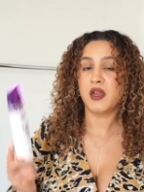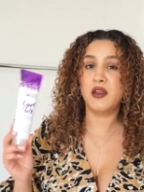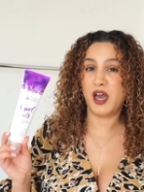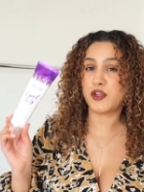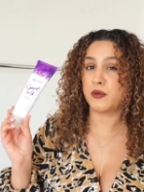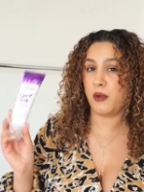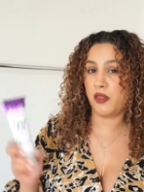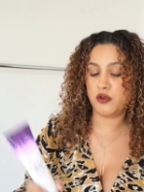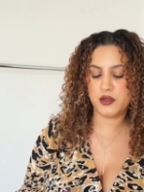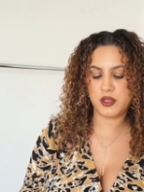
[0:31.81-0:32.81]
Not Your
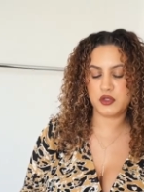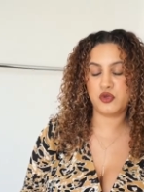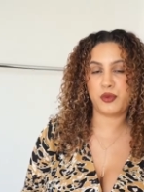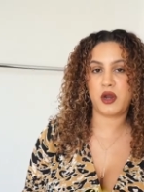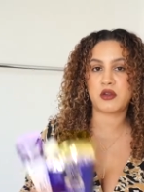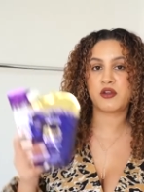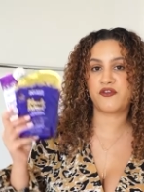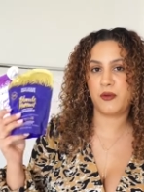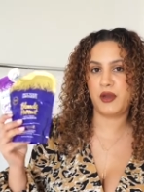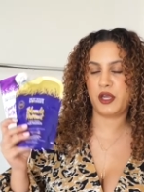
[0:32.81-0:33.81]
Mother's. These two products are
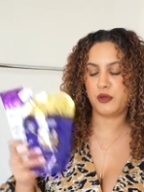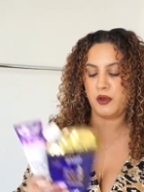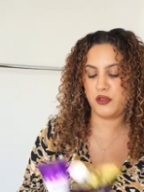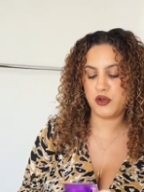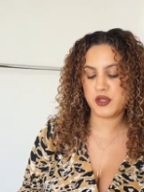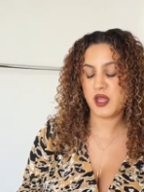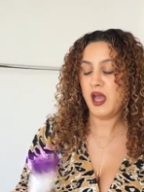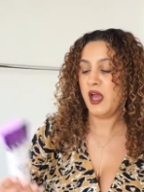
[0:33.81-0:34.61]
from Not Your Mother's.